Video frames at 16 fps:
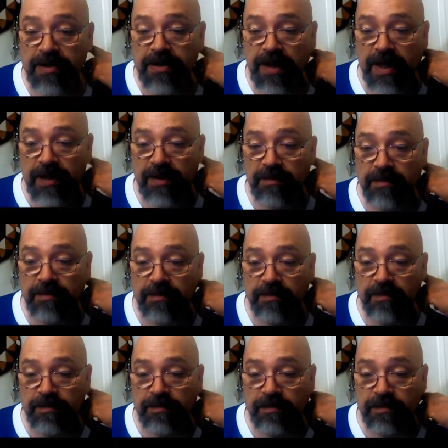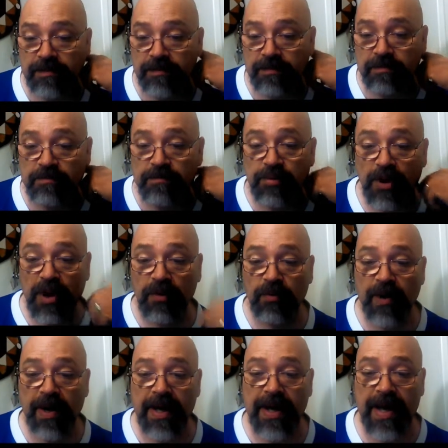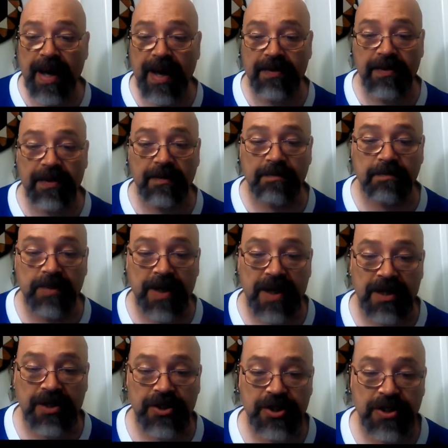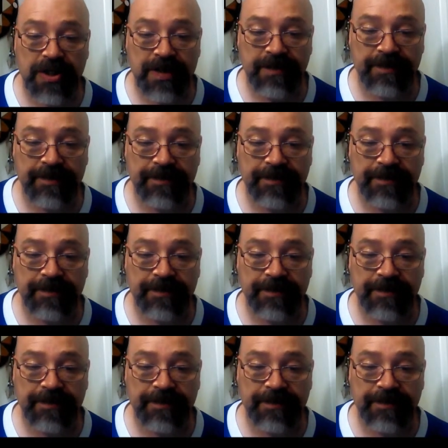It's at Broadway at the Beach.